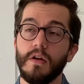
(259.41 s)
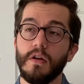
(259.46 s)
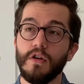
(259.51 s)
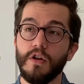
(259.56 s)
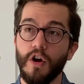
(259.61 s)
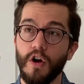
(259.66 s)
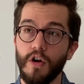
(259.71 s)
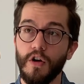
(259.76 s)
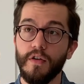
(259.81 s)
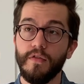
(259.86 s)

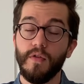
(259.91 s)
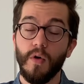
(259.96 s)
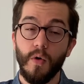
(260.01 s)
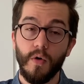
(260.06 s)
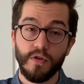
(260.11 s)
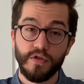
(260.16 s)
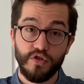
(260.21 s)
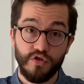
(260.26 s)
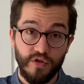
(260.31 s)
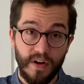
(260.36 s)
curved or
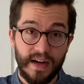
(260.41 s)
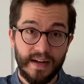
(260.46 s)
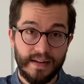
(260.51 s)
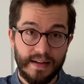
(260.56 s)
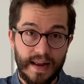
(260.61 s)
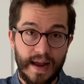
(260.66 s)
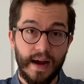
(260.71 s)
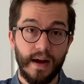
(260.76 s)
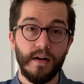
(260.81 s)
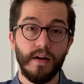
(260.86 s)
straight
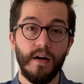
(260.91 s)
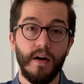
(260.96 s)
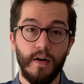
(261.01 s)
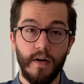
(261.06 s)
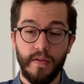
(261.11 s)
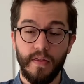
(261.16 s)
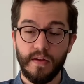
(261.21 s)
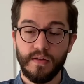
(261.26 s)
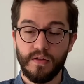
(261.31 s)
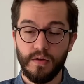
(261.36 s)
neck
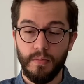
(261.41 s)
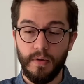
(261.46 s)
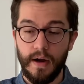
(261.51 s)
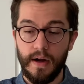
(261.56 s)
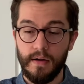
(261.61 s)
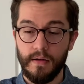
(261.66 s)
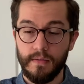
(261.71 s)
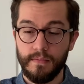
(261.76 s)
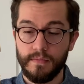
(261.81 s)
on the soprano.